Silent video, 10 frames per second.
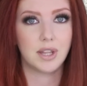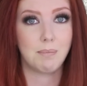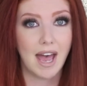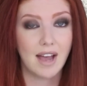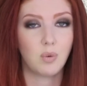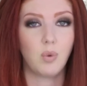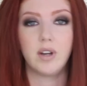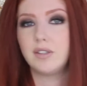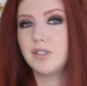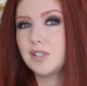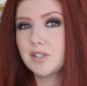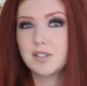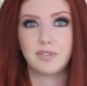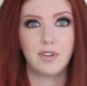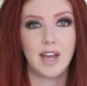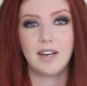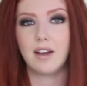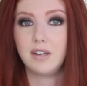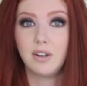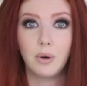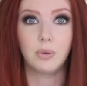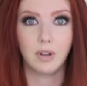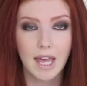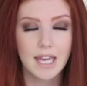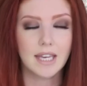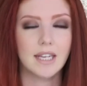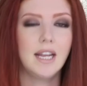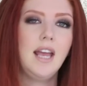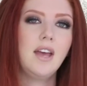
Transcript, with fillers: on the MAC one just to find out you don't like it,